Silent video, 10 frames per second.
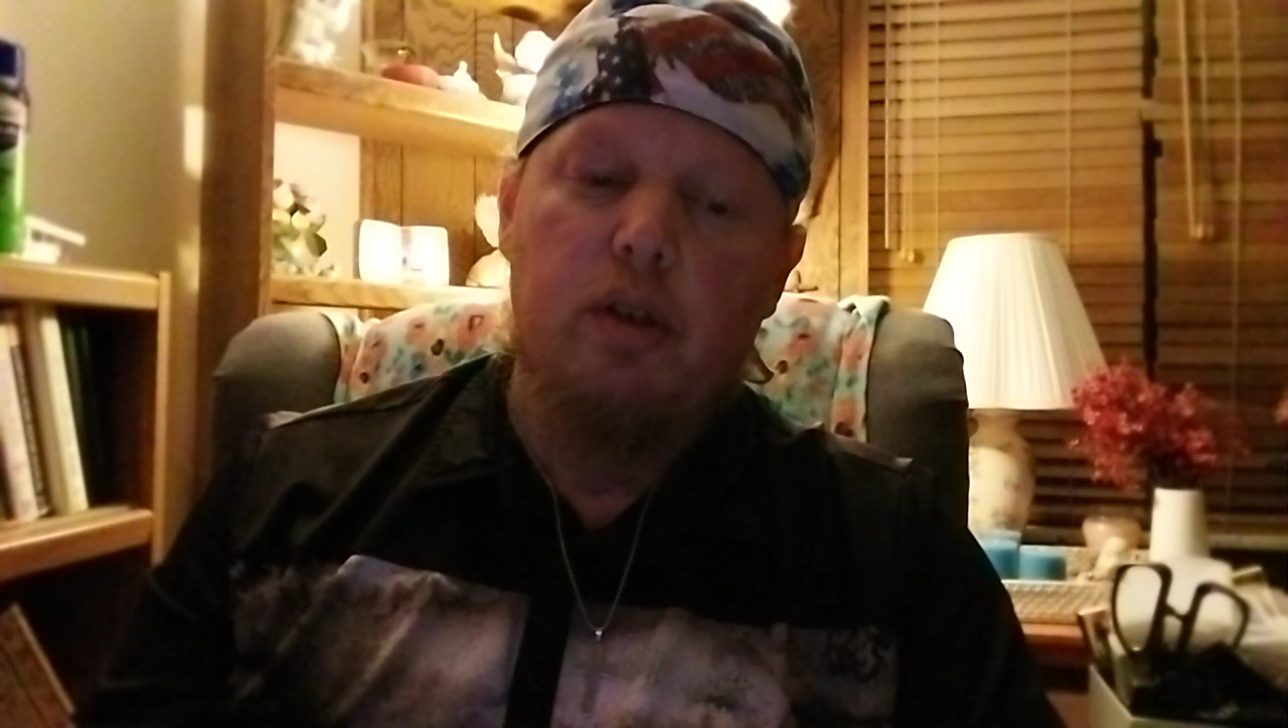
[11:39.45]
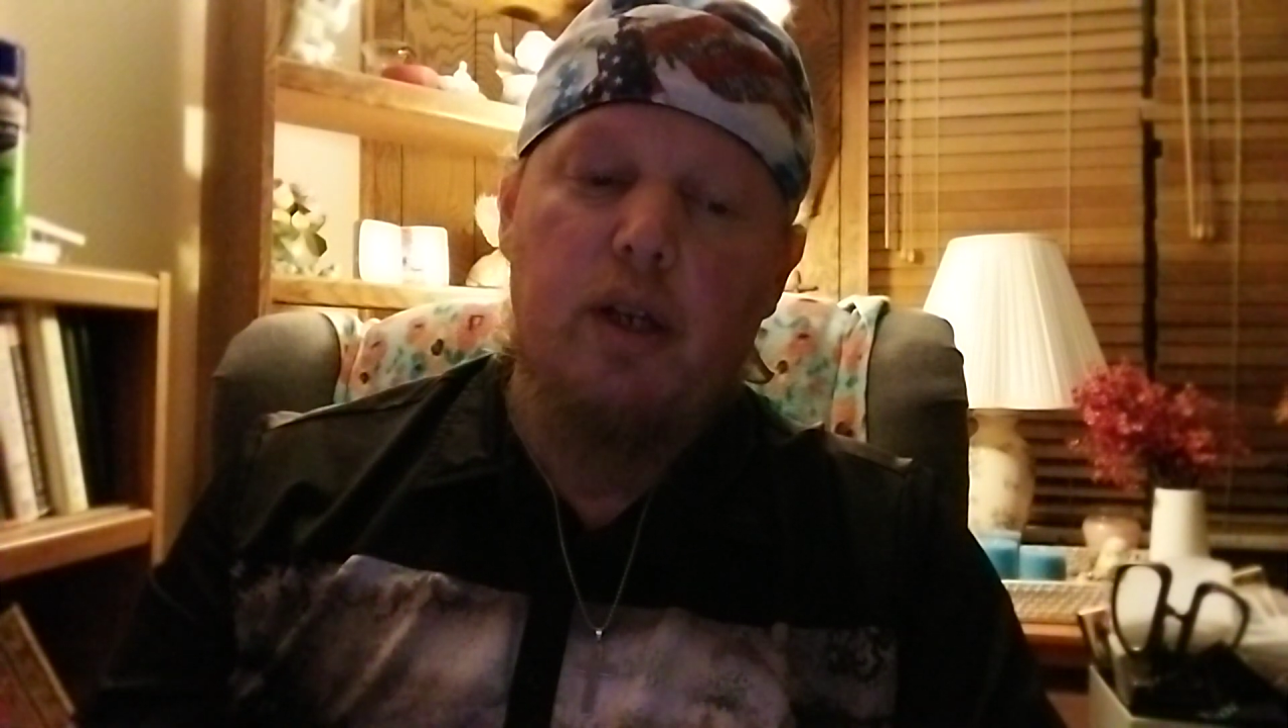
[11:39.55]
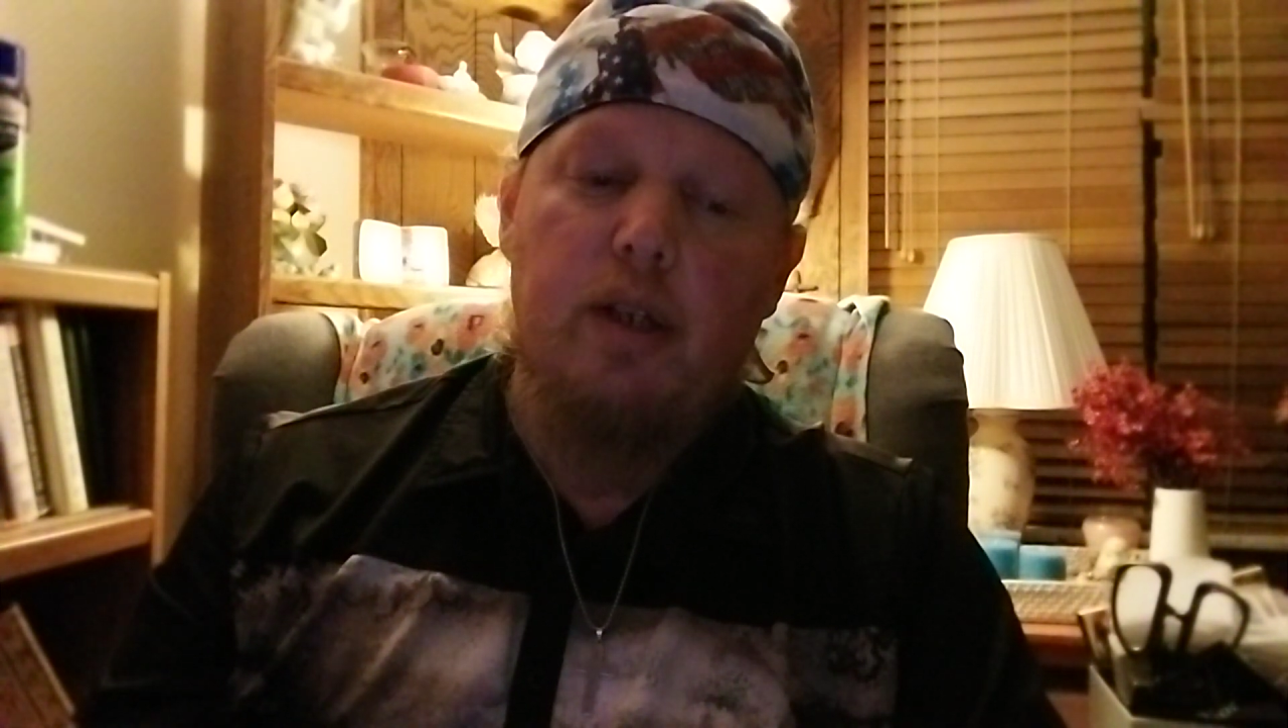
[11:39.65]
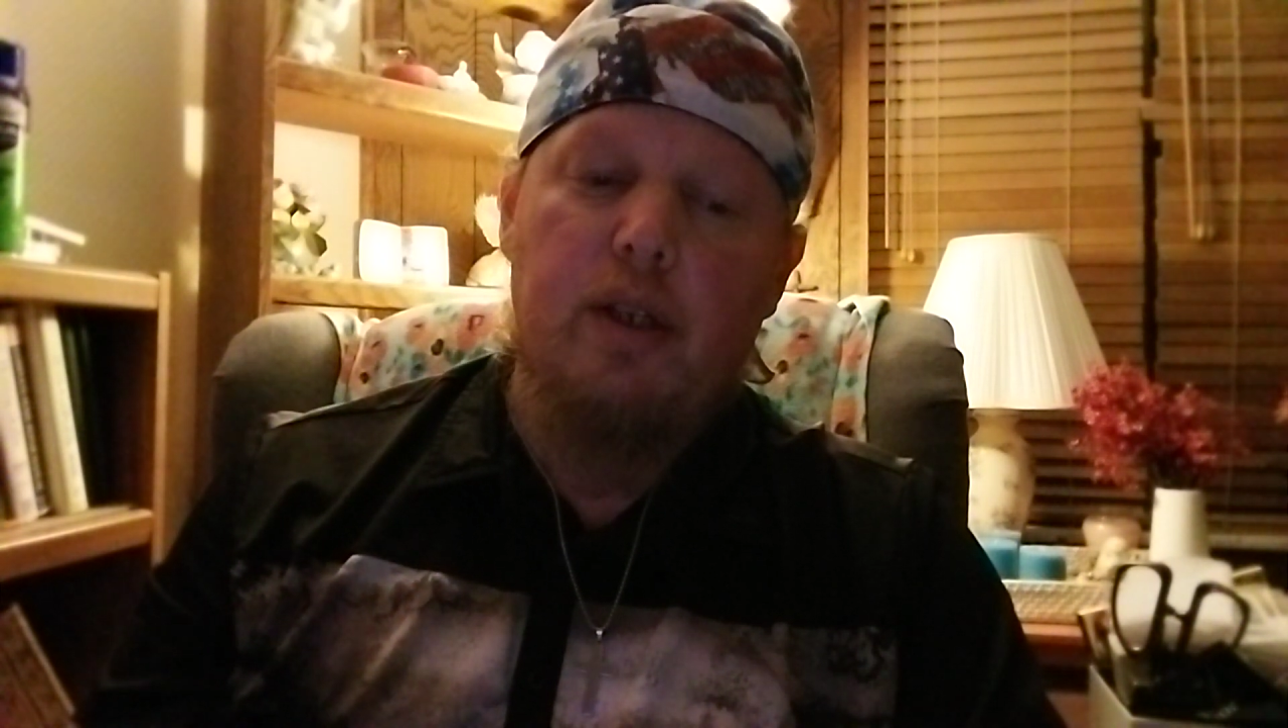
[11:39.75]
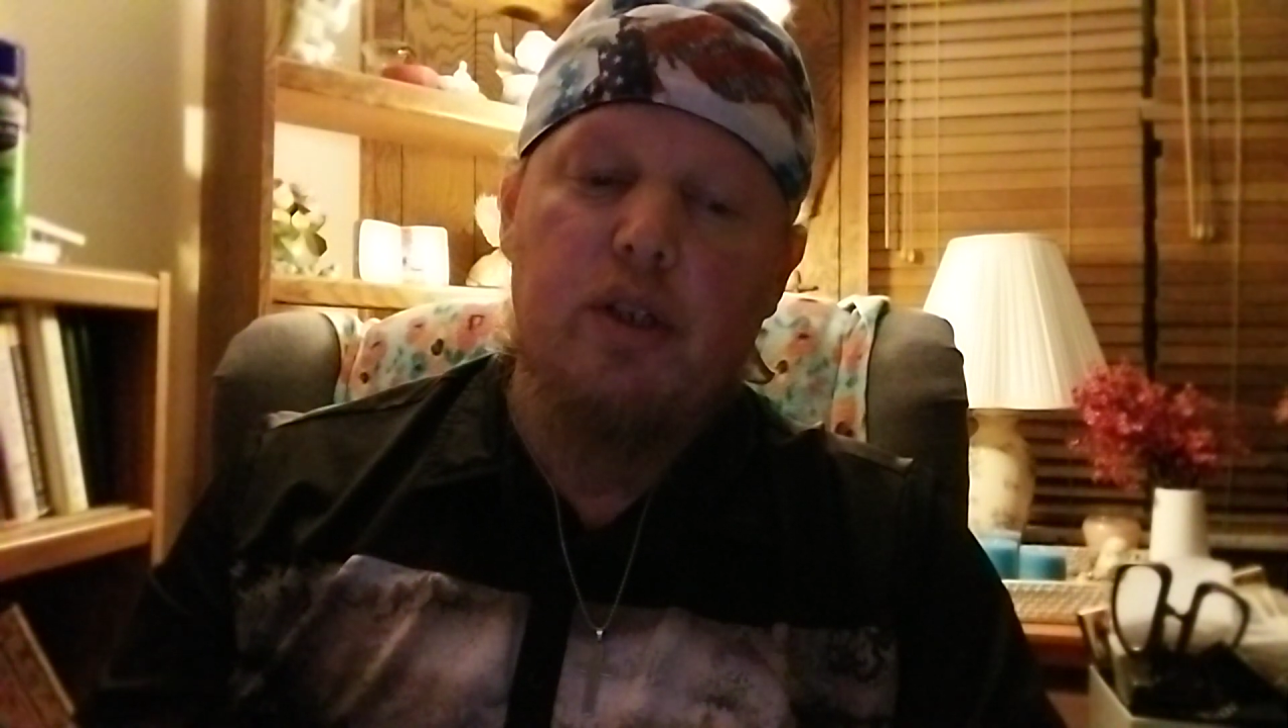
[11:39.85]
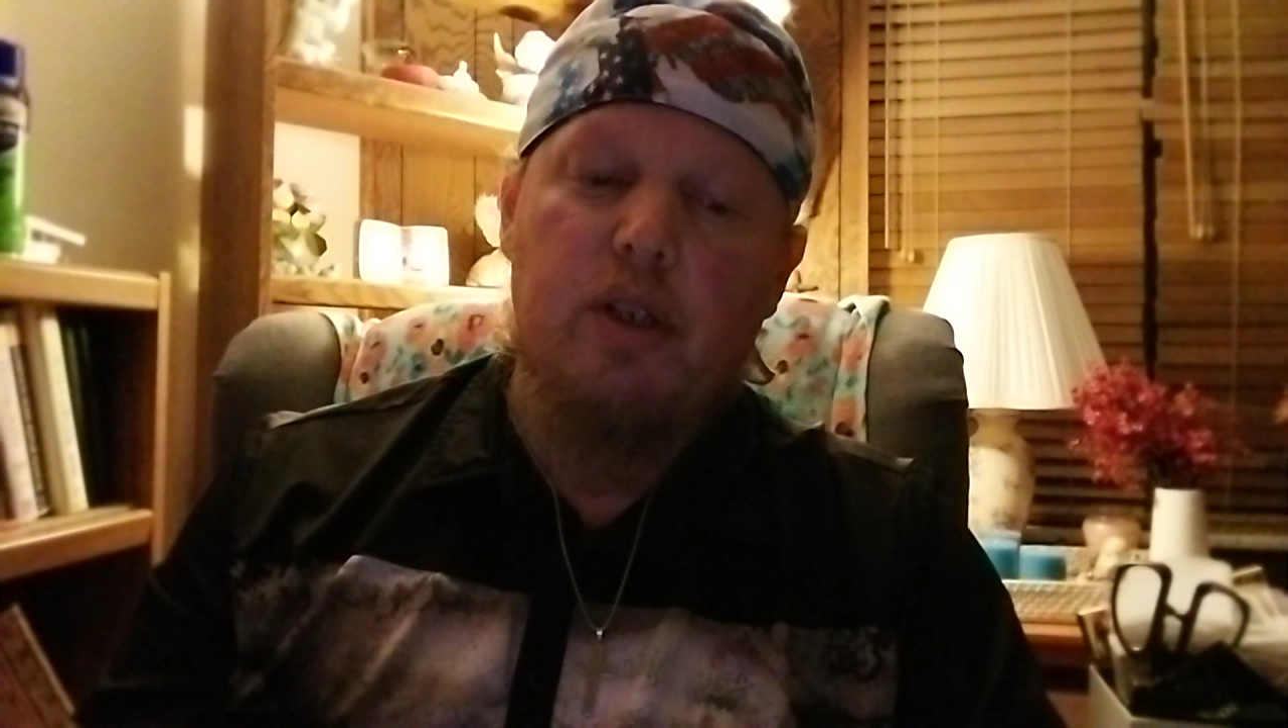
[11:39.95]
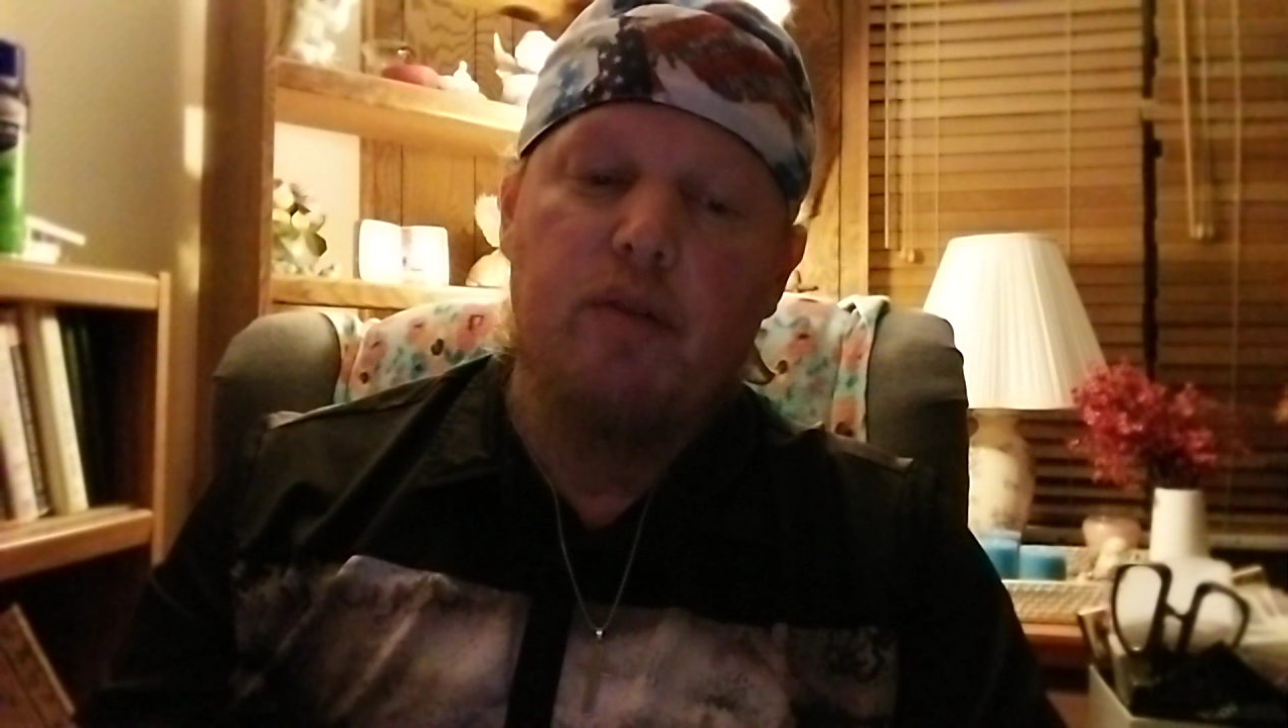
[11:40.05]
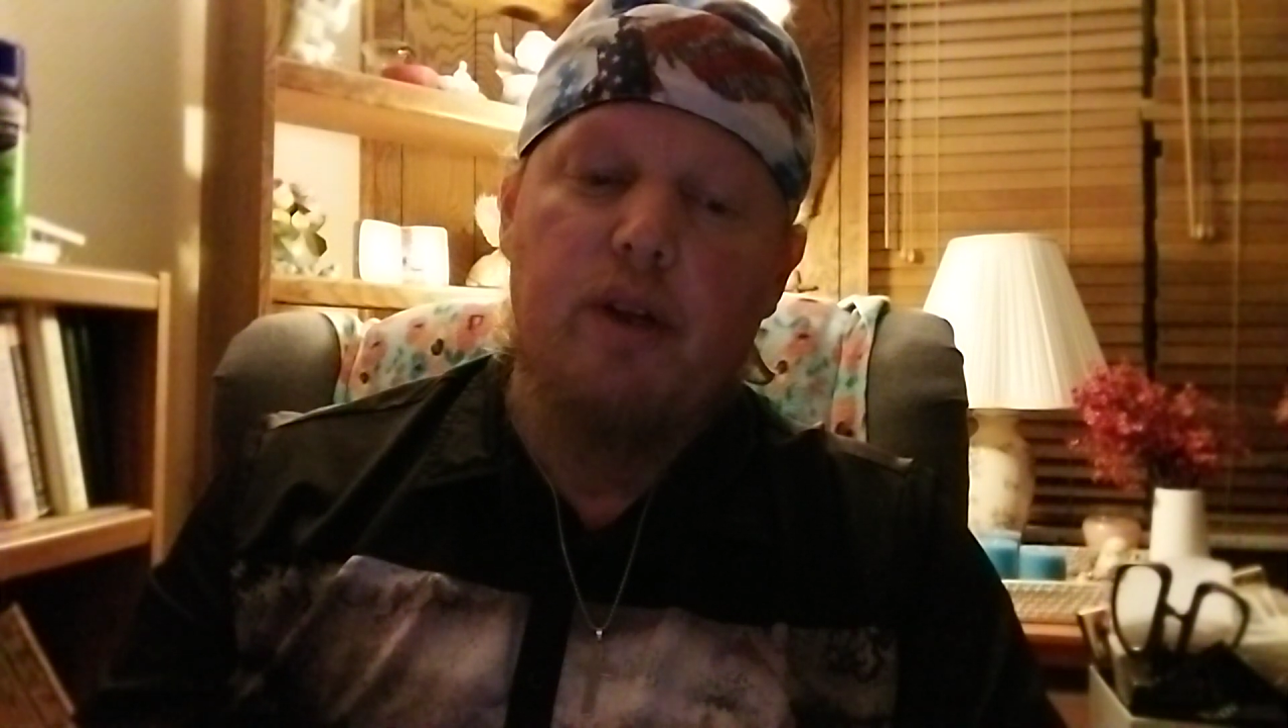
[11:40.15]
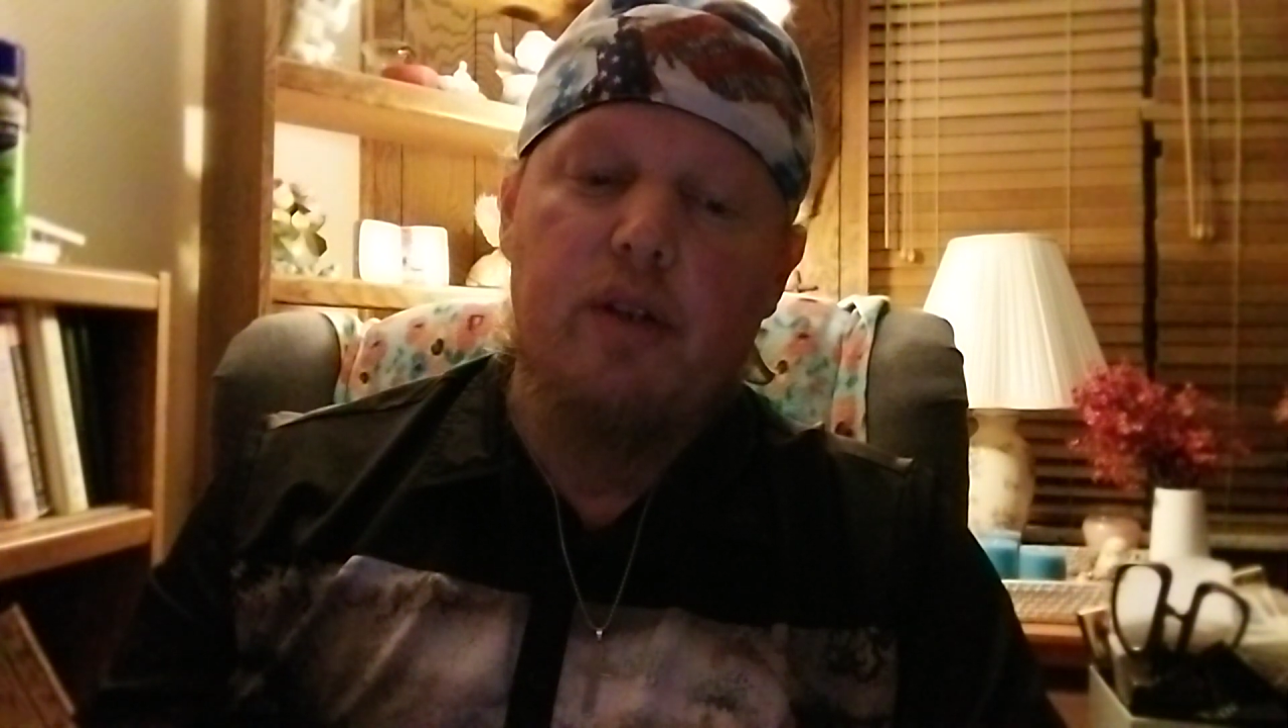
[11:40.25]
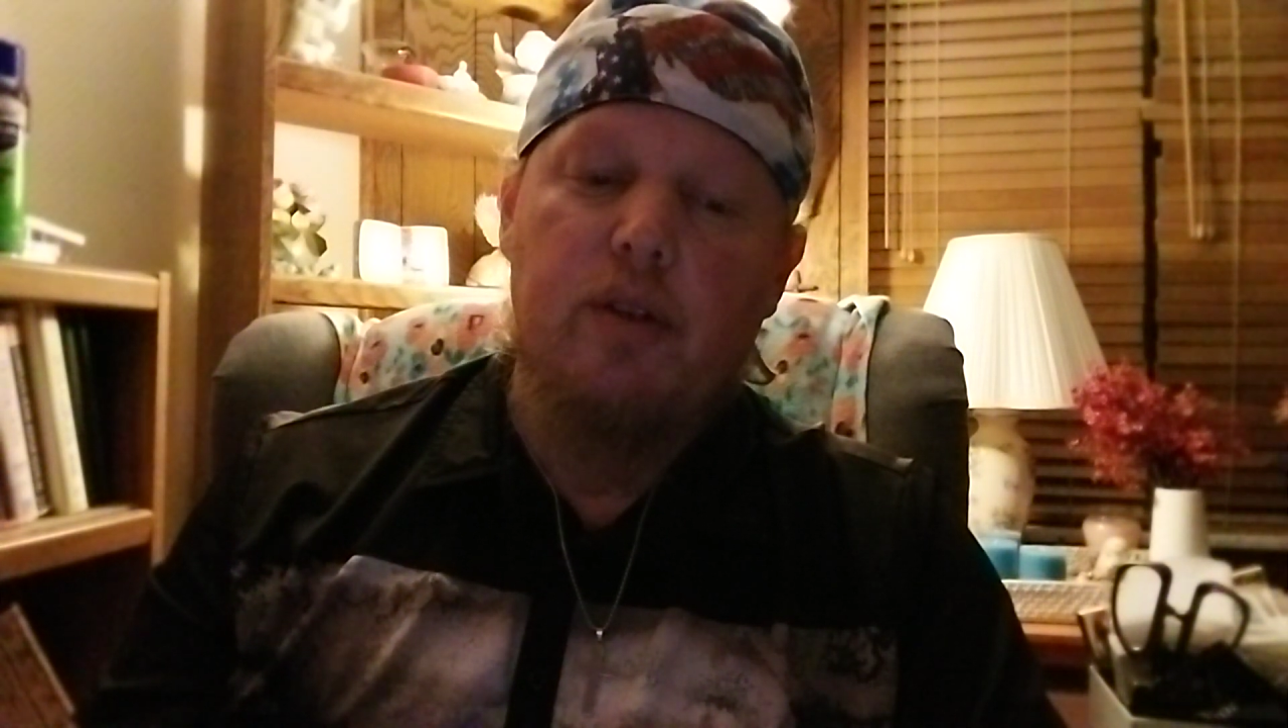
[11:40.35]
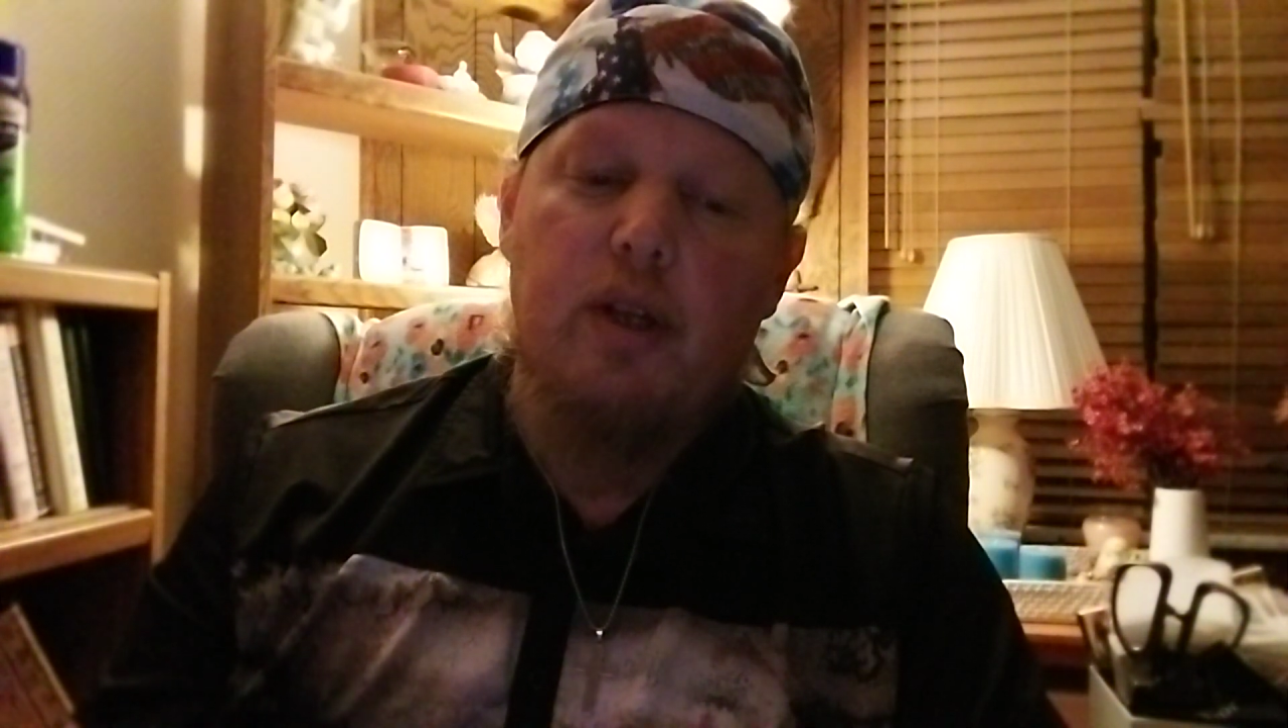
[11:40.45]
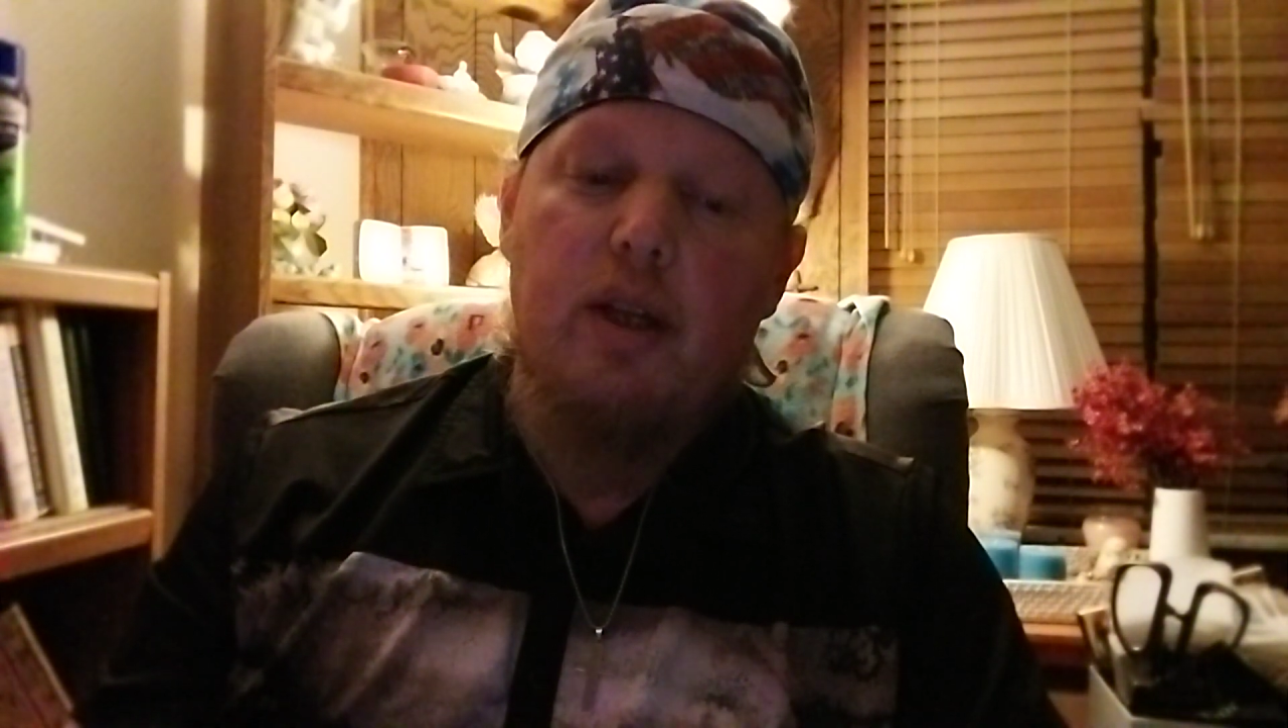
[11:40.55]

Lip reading: ADHD rates